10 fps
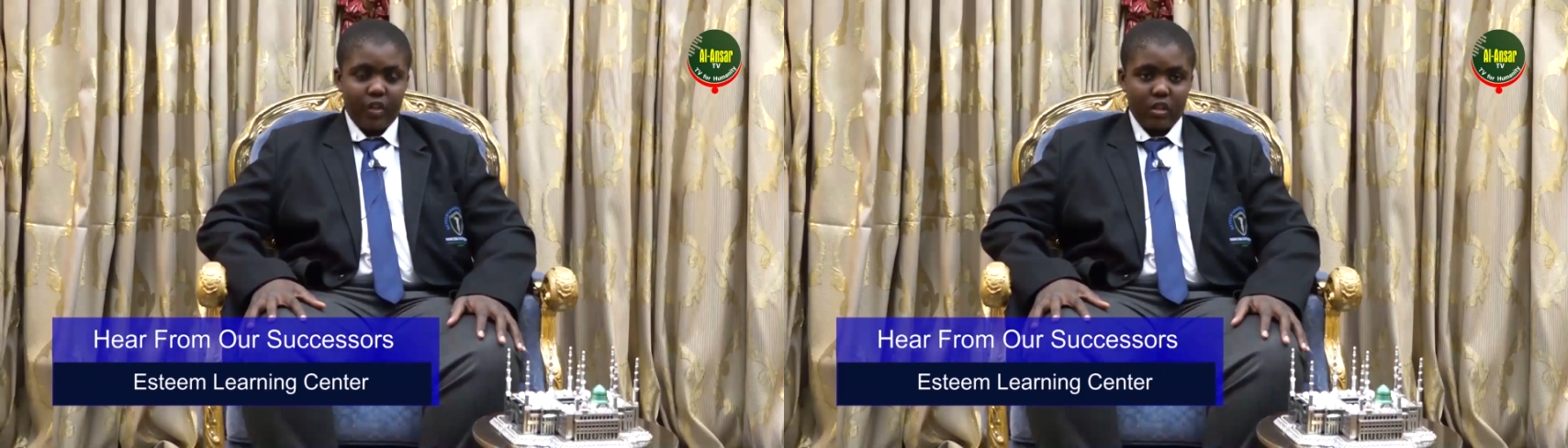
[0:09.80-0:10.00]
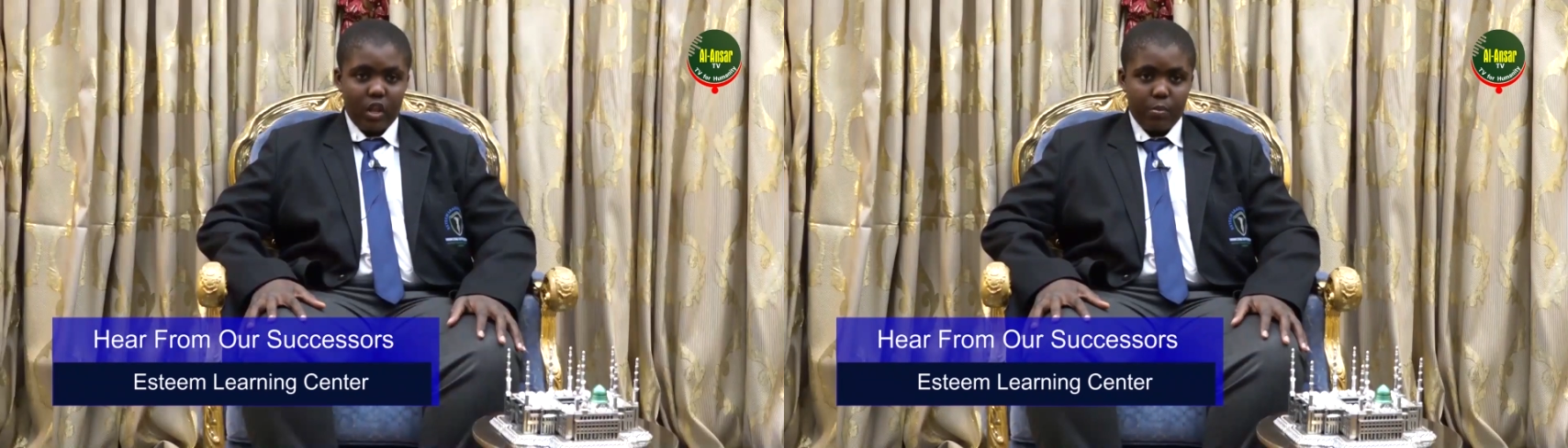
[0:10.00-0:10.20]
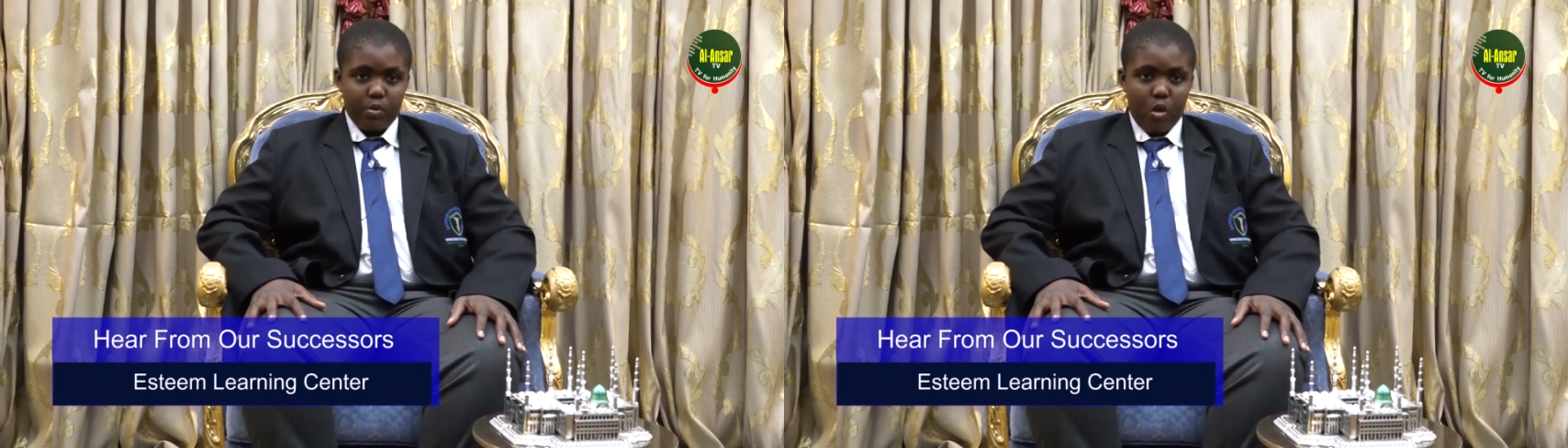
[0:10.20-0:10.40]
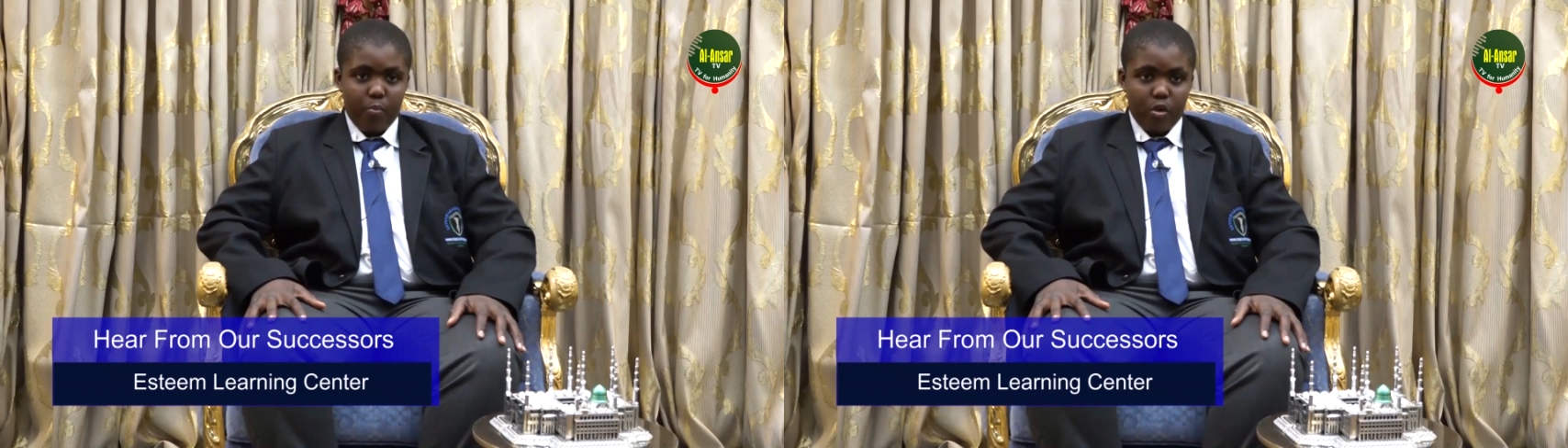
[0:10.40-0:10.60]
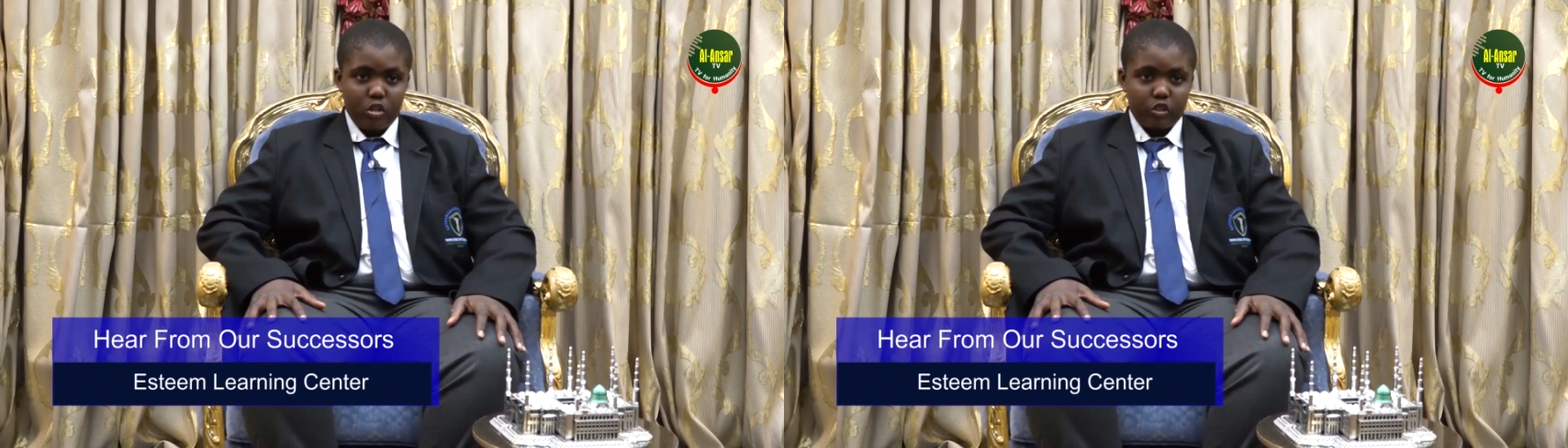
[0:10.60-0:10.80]
of Allah be
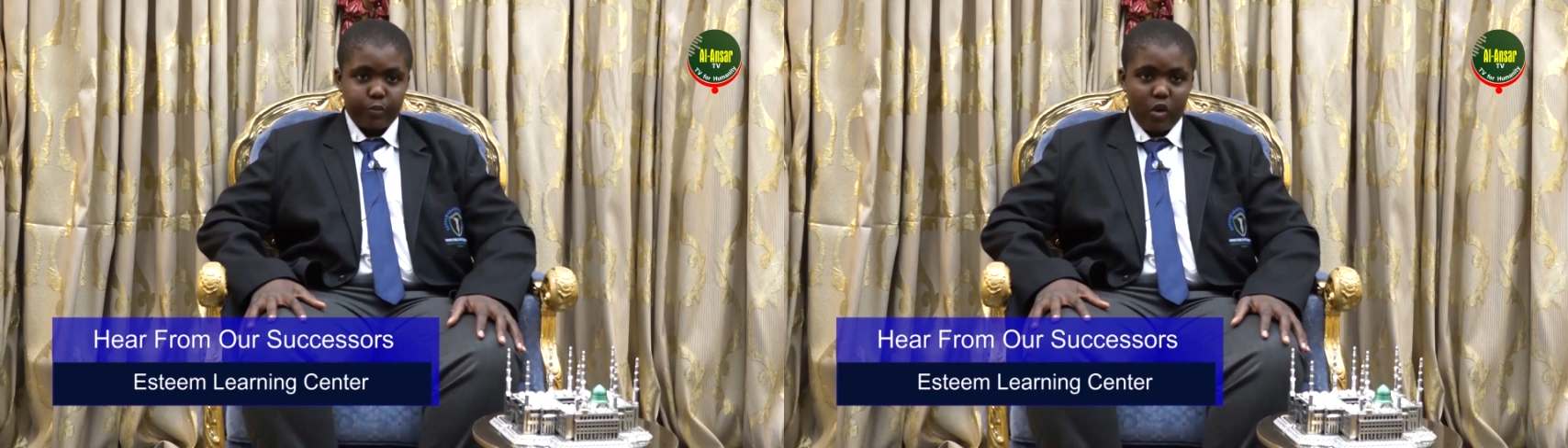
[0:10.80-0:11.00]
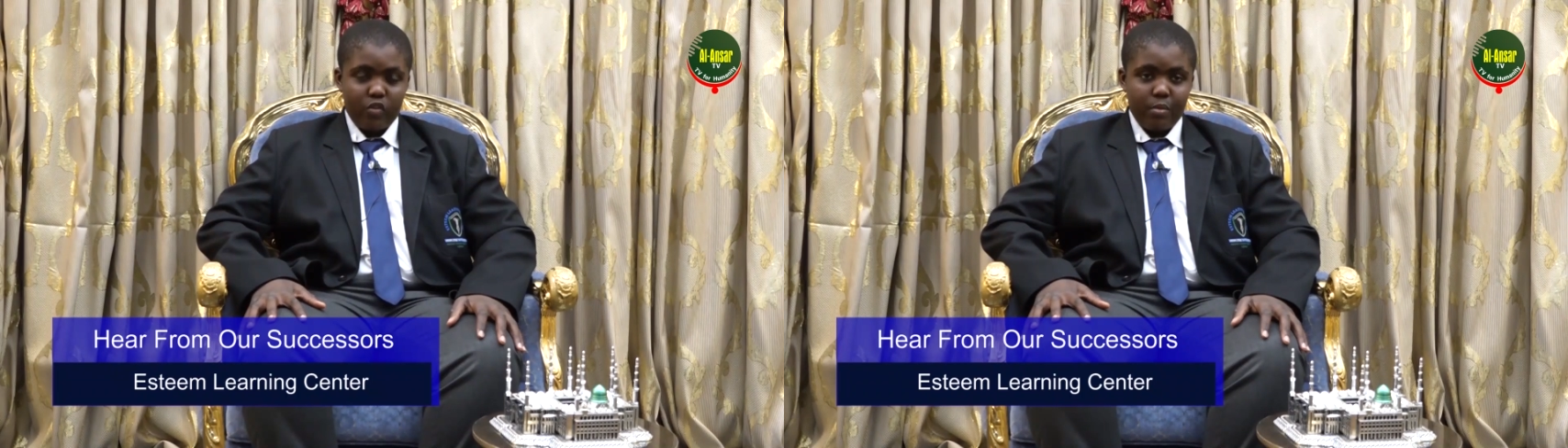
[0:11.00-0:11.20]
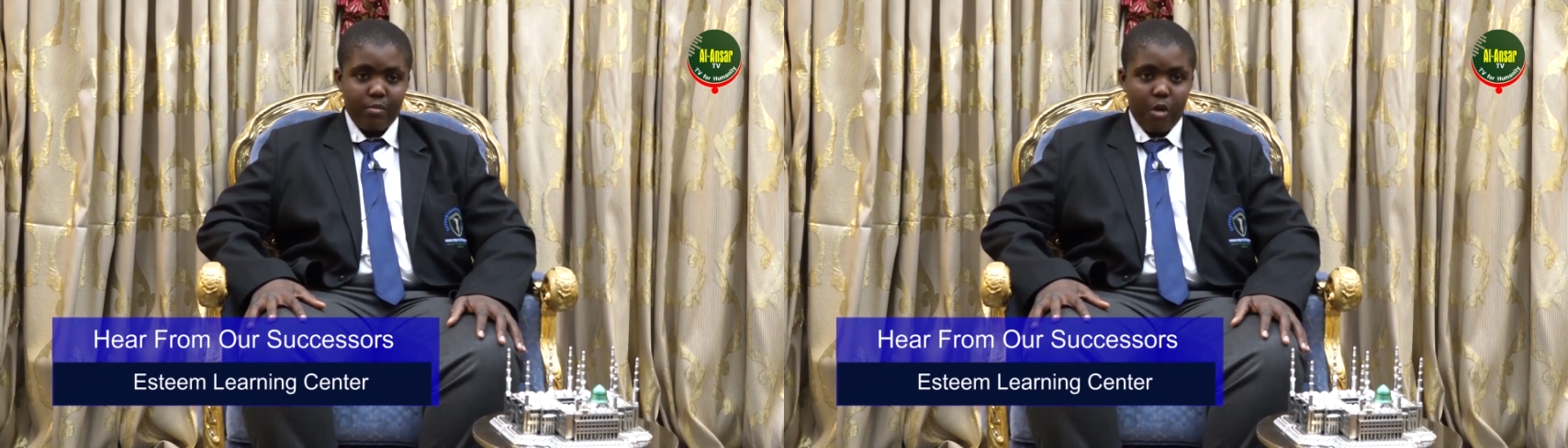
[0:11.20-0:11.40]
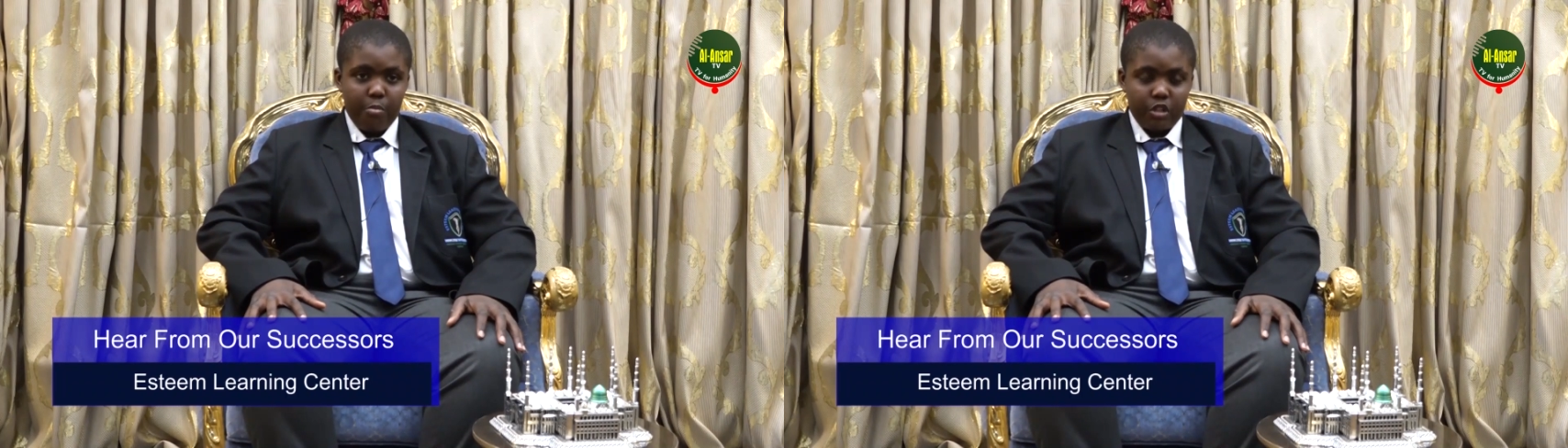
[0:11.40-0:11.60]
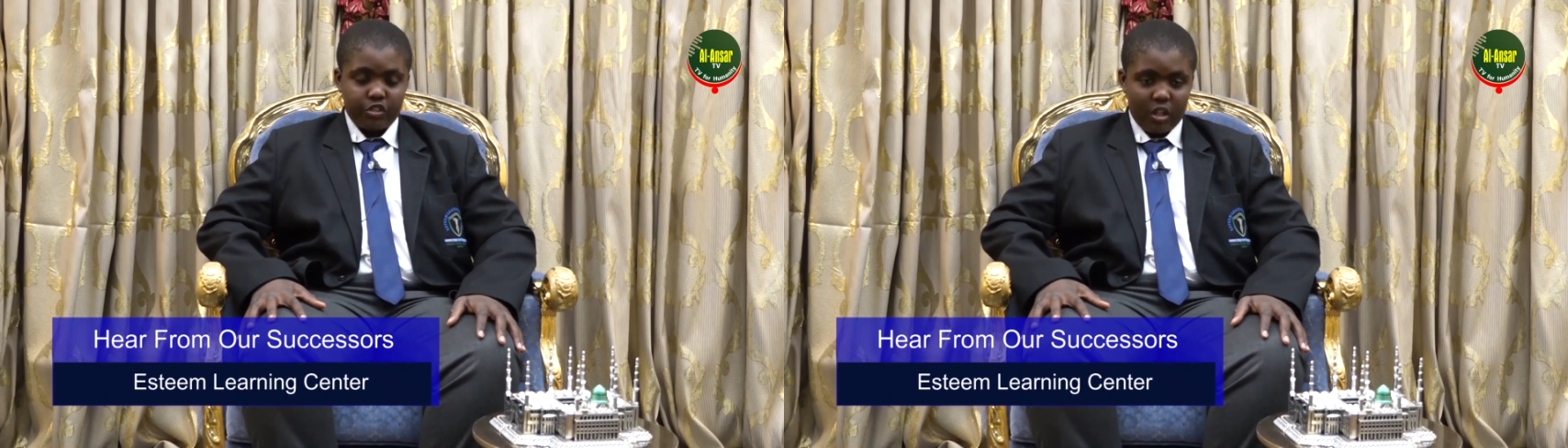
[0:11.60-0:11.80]
upon his Prophet Muhammad